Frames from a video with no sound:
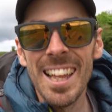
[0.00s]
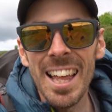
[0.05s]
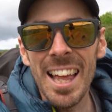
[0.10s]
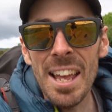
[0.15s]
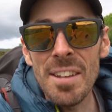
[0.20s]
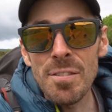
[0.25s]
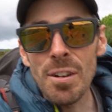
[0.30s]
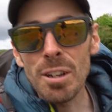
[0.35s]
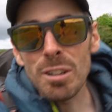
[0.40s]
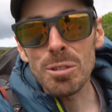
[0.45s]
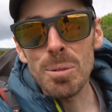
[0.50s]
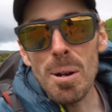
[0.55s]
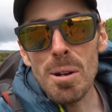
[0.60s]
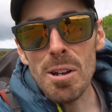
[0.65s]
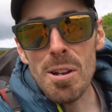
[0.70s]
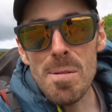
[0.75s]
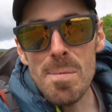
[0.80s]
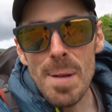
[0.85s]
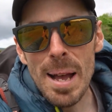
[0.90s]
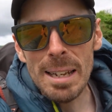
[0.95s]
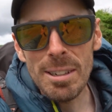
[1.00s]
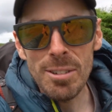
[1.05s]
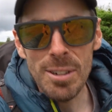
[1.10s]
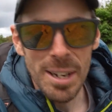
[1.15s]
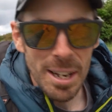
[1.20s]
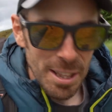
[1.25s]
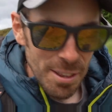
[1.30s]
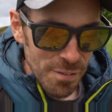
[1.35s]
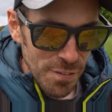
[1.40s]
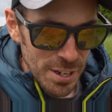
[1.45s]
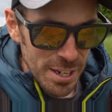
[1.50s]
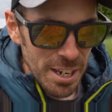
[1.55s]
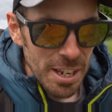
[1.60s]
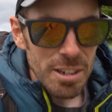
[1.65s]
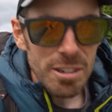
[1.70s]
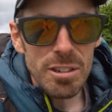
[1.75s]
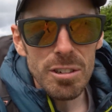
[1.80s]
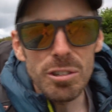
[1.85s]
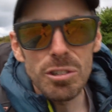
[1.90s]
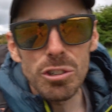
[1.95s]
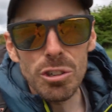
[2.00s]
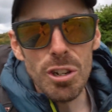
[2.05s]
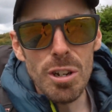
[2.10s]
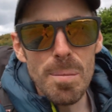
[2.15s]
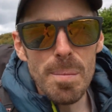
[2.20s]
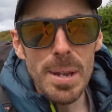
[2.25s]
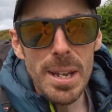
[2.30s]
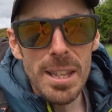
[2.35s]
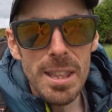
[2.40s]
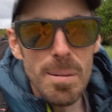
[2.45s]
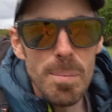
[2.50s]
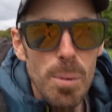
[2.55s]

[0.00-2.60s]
Hey folks, welcome back to another video. You join me and the